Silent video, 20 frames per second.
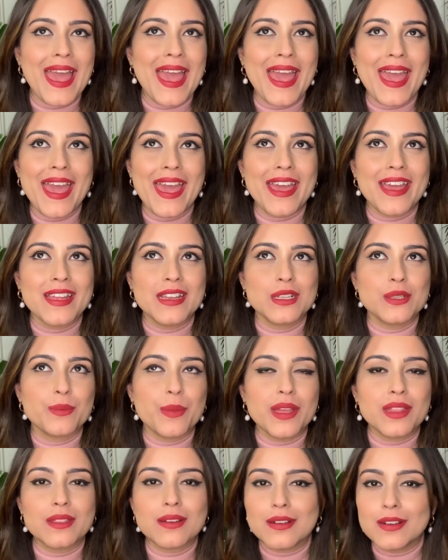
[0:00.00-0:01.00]
And
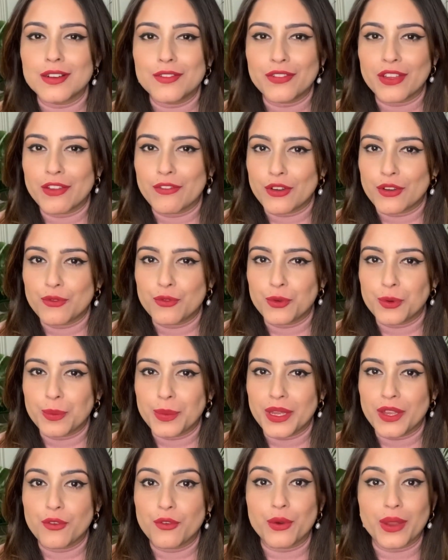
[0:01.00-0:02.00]
my third favorite would
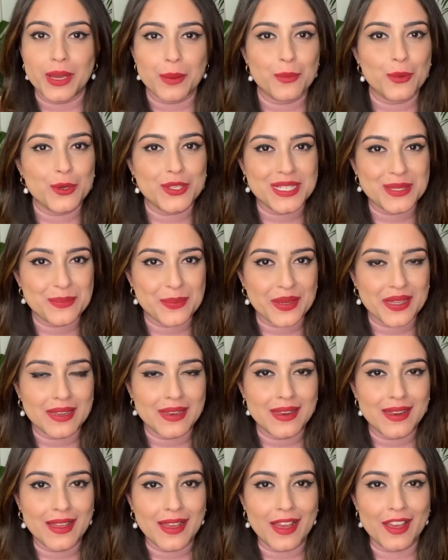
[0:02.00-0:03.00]
be Rainbow
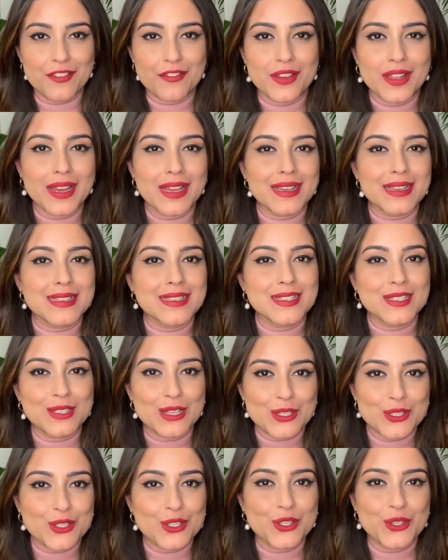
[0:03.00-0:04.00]
Spill. I feel like it's
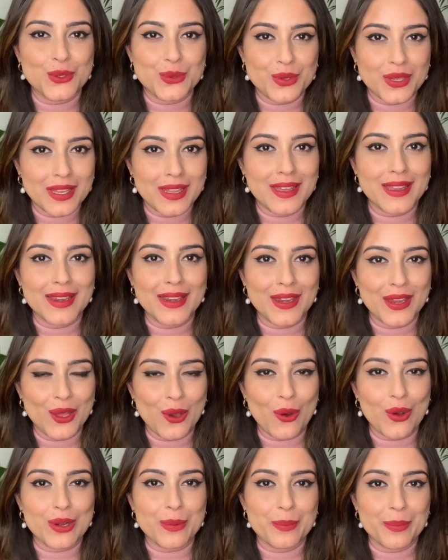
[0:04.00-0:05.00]
such a unique
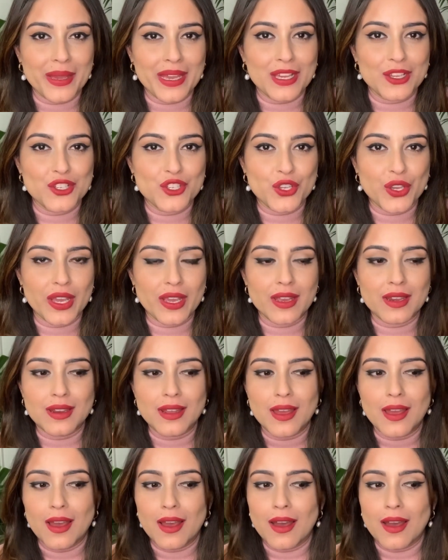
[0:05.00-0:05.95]
neon pink shade.